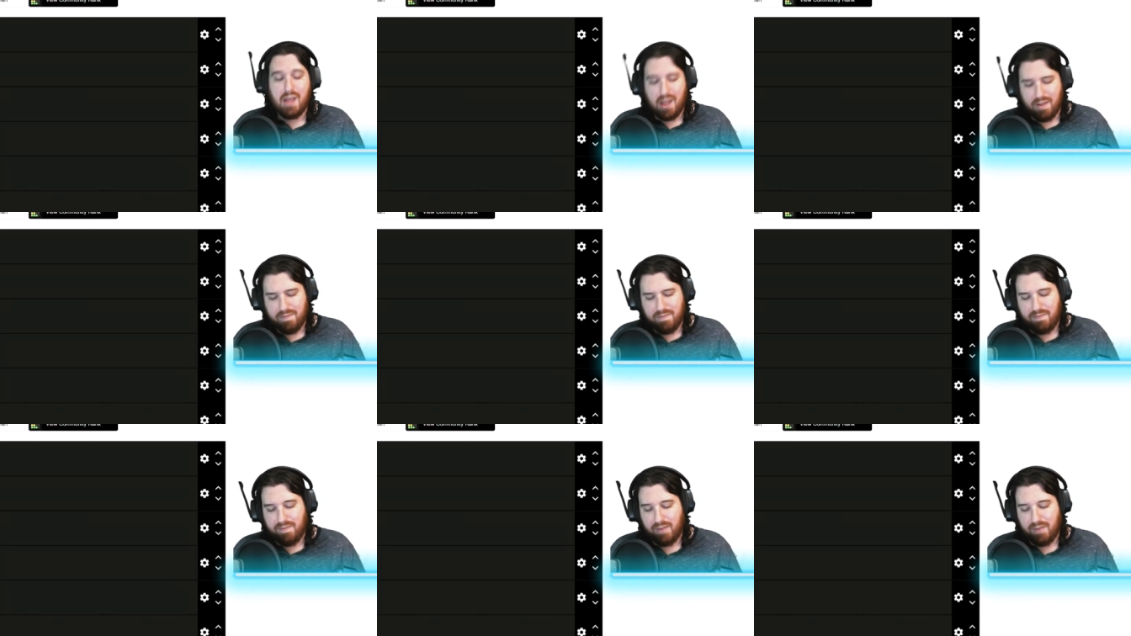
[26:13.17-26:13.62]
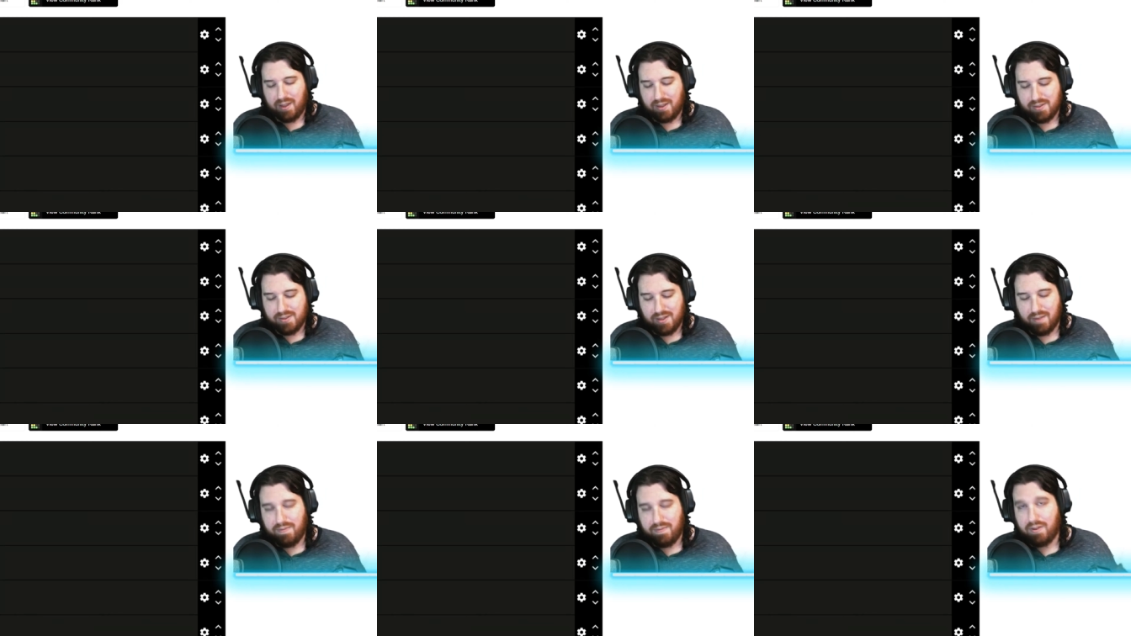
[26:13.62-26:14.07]
And like I
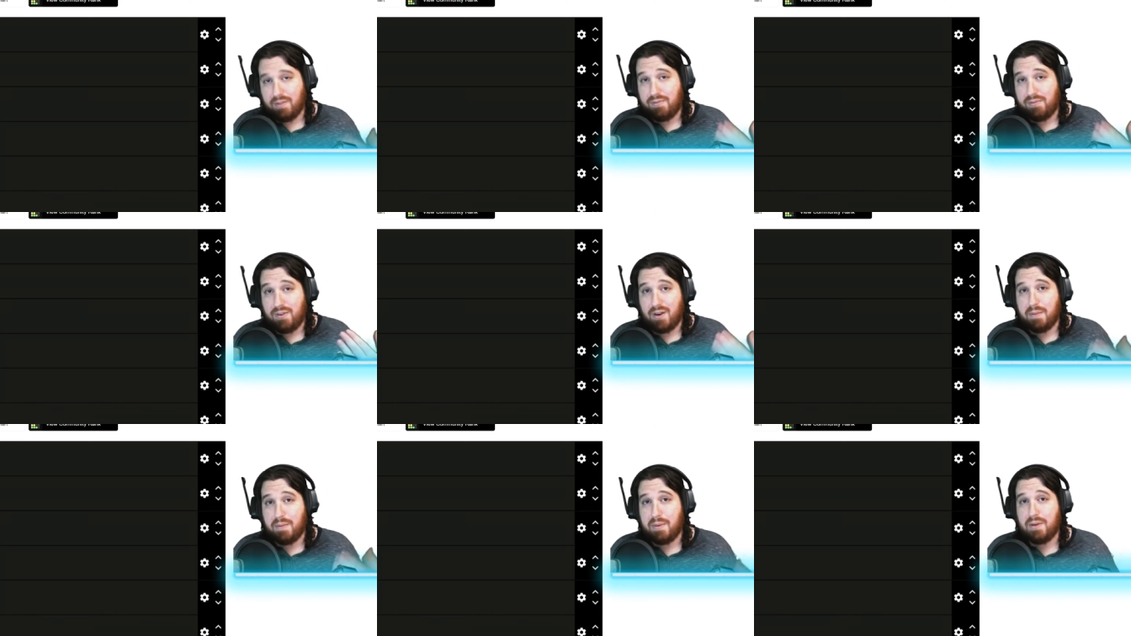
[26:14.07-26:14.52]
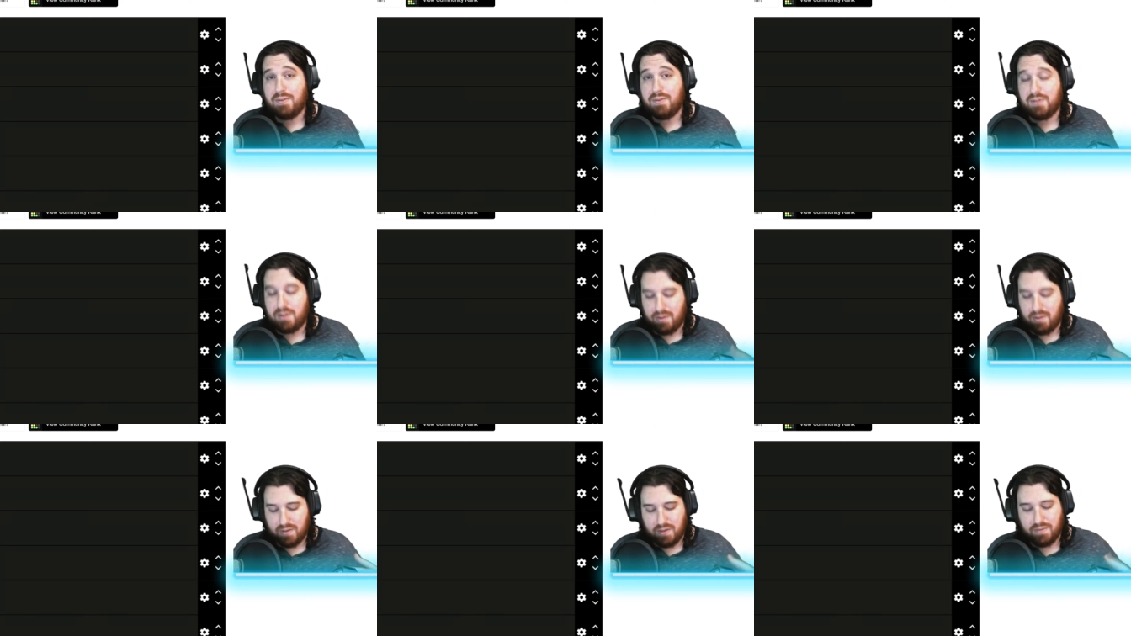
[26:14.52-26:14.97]
said, feel free to
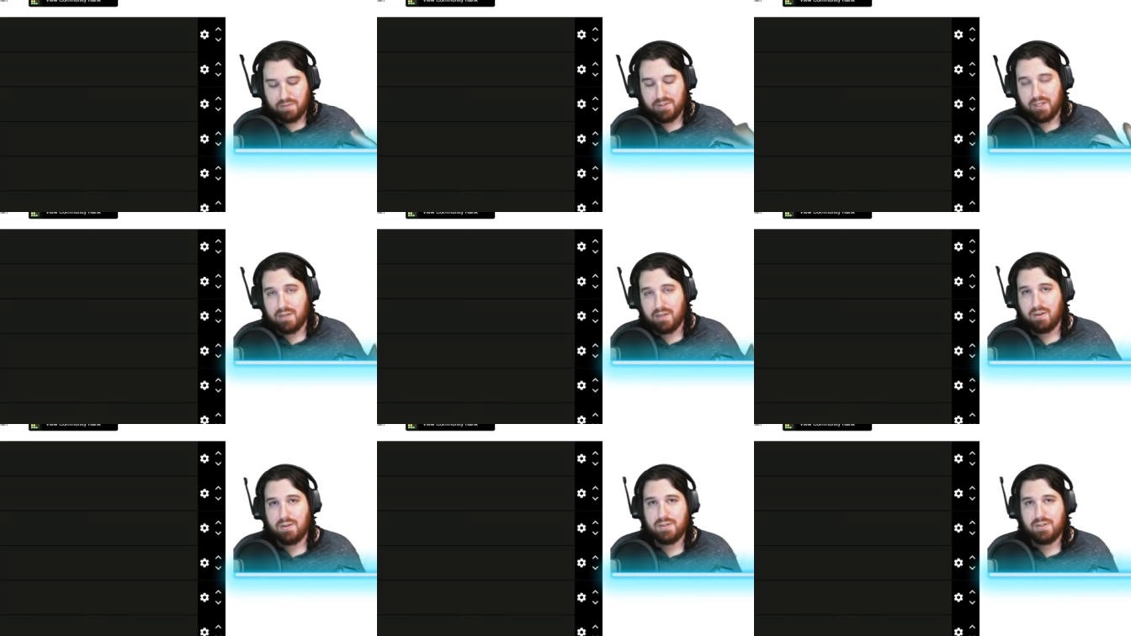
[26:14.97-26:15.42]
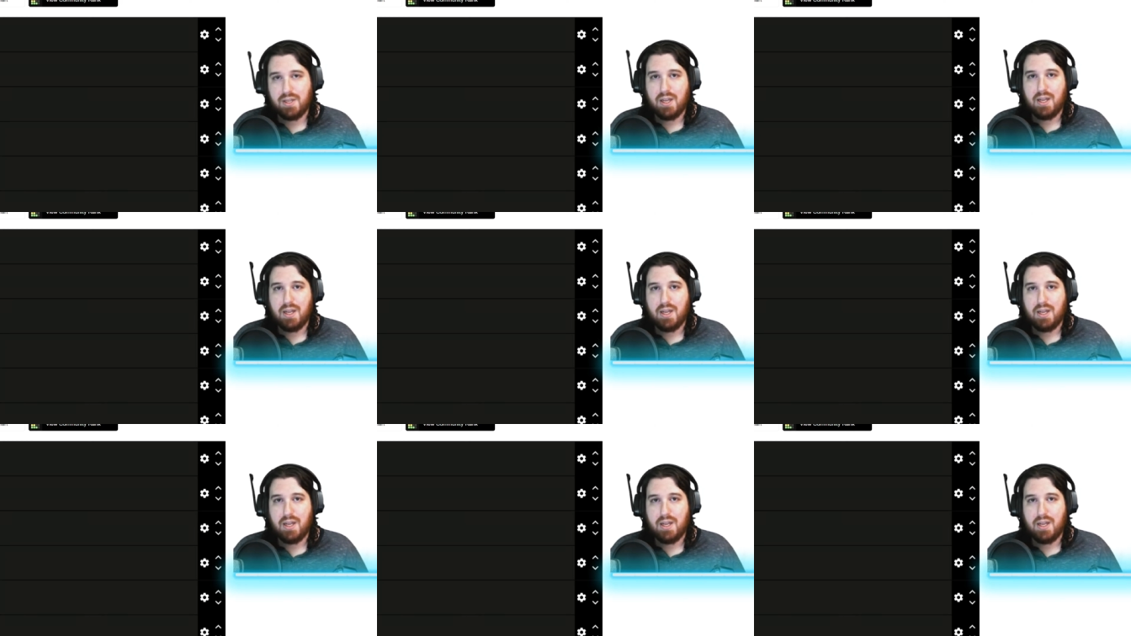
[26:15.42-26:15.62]
post your own tiers